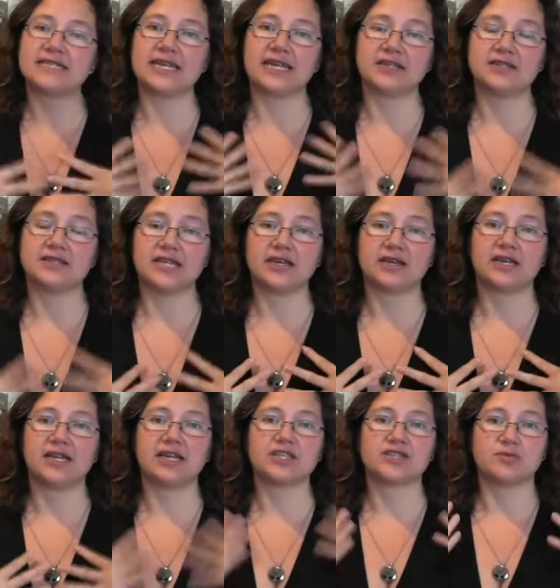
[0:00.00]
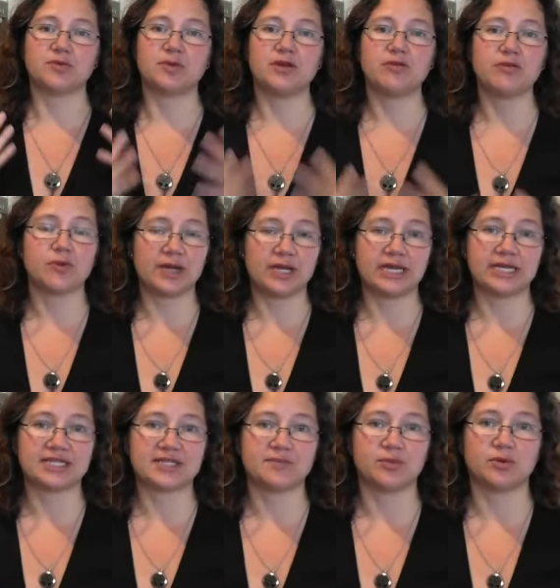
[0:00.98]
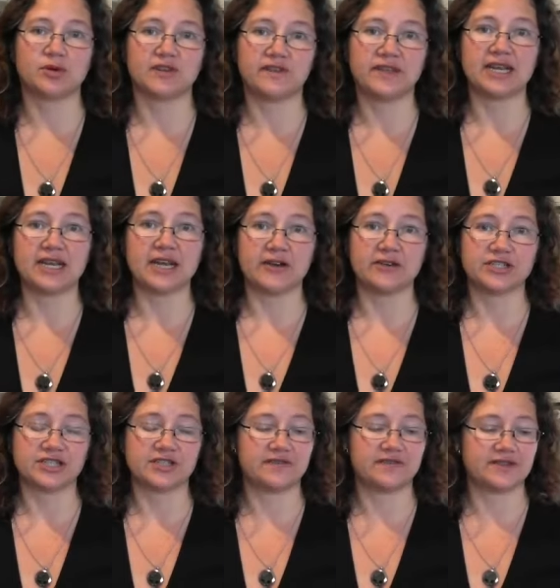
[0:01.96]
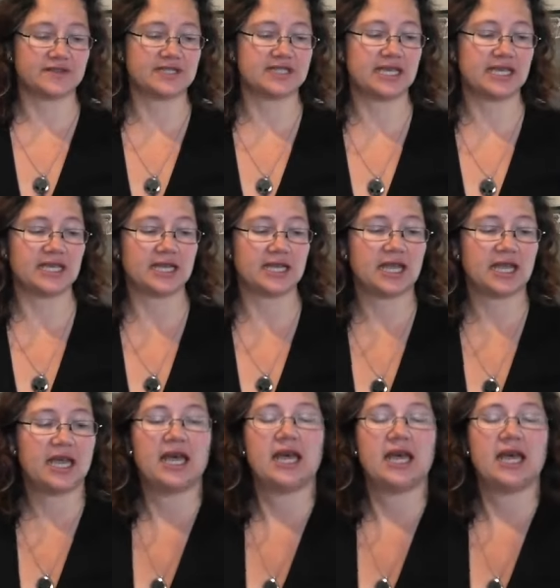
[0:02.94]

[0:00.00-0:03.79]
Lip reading: neck and décolletage will be really supportive and nourishing for your skin.